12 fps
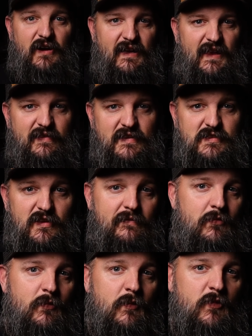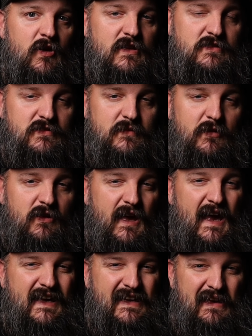So I like things a little bit more moody. So
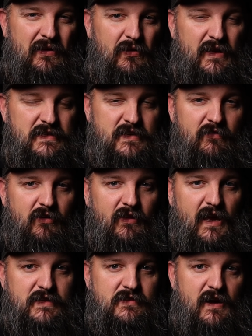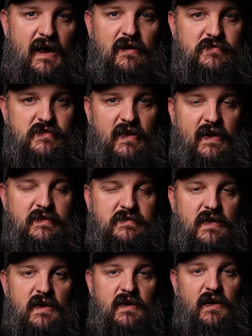typically I kill interior lights or house
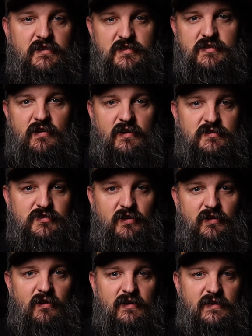lights. And just to go ahead and show you,